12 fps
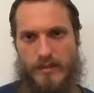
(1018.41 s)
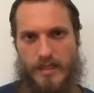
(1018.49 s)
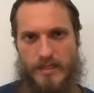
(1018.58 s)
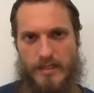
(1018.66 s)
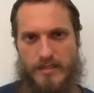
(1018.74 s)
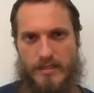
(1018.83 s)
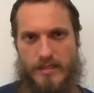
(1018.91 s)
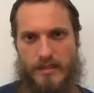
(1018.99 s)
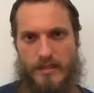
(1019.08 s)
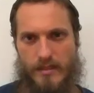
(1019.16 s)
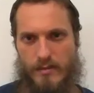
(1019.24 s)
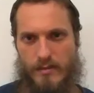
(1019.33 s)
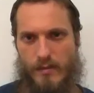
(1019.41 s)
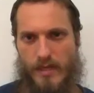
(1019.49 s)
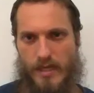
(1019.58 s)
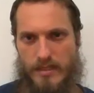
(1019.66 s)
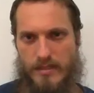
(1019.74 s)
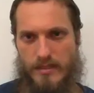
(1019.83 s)
and see things the way
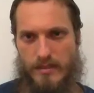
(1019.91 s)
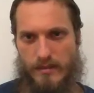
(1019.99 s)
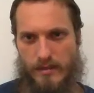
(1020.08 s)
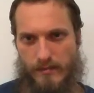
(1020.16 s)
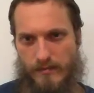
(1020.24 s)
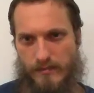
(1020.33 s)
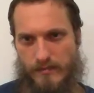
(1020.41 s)
I see them?